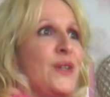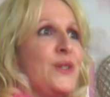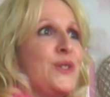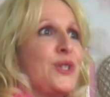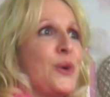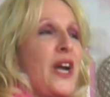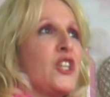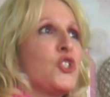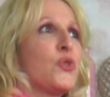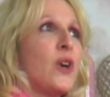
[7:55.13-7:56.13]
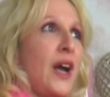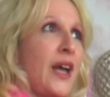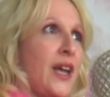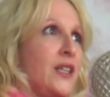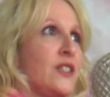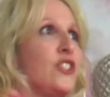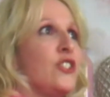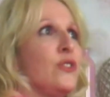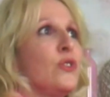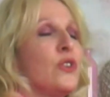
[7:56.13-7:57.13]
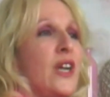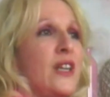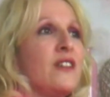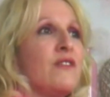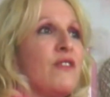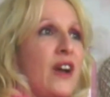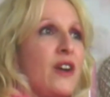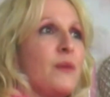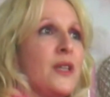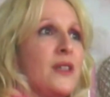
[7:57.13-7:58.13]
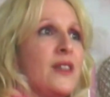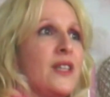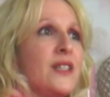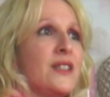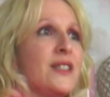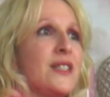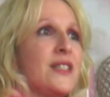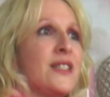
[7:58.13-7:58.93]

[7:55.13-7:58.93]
So I try to create an environment that's,